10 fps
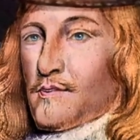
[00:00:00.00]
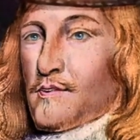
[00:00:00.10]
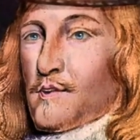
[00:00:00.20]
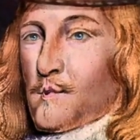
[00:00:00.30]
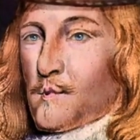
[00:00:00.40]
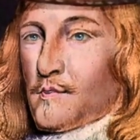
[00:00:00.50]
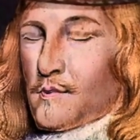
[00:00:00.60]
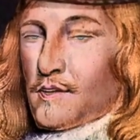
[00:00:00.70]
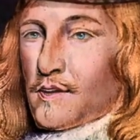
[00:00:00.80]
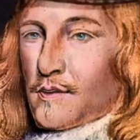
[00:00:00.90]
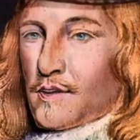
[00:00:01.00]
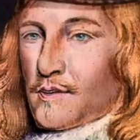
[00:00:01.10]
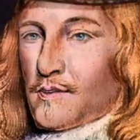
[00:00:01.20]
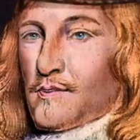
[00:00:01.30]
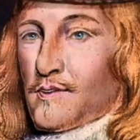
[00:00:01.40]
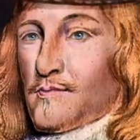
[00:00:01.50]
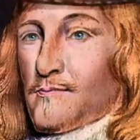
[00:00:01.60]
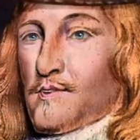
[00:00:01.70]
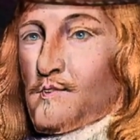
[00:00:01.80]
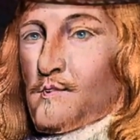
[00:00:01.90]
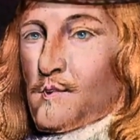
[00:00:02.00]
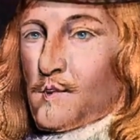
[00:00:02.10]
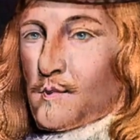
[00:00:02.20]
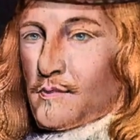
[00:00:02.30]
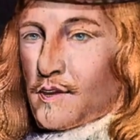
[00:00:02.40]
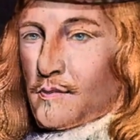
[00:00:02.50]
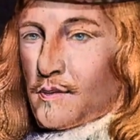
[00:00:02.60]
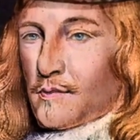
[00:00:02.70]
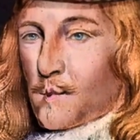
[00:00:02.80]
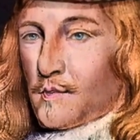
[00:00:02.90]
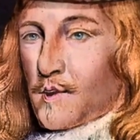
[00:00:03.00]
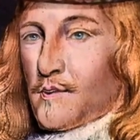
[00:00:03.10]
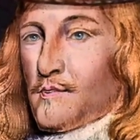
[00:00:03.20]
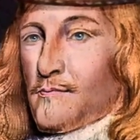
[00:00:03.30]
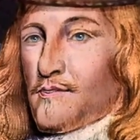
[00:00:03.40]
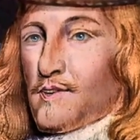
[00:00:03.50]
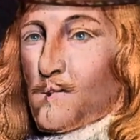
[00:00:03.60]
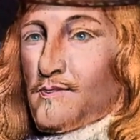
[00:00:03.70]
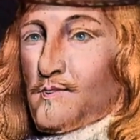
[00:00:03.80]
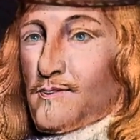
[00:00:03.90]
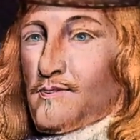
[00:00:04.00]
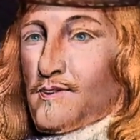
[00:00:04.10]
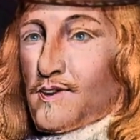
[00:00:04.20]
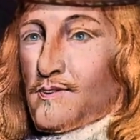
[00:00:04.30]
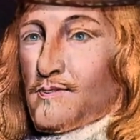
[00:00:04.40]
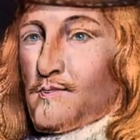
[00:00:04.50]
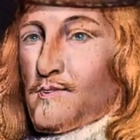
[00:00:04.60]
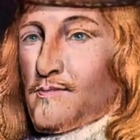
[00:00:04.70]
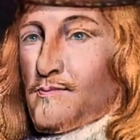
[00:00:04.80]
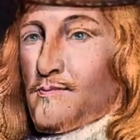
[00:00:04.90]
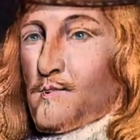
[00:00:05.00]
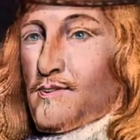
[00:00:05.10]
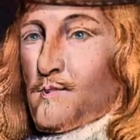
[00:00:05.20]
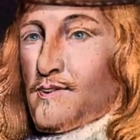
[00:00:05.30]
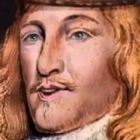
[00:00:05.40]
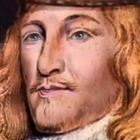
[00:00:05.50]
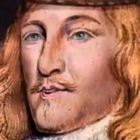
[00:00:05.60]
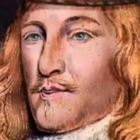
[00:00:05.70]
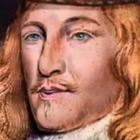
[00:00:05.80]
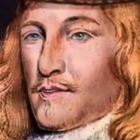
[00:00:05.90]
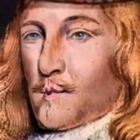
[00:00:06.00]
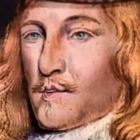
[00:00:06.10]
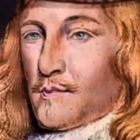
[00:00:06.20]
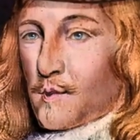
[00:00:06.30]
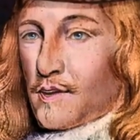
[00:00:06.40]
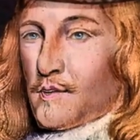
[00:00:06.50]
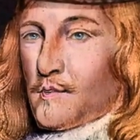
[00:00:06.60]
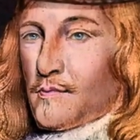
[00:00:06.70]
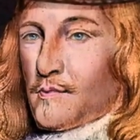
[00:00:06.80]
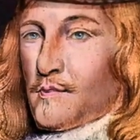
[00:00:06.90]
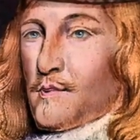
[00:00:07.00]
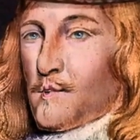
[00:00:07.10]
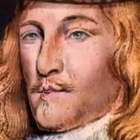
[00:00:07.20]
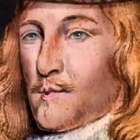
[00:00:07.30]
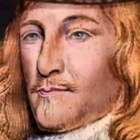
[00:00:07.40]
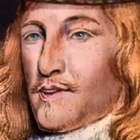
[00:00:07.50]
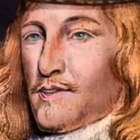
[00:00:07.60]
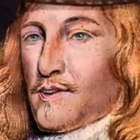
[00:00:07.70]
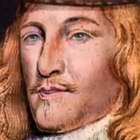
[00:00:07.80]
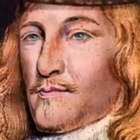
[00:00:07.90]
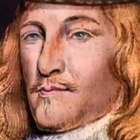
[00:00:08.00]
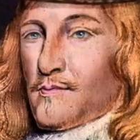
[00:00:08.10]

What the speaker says: King Edward II, King Richard II were dealt with so by the Parliament as they were deposed and deprived. And truly, sir,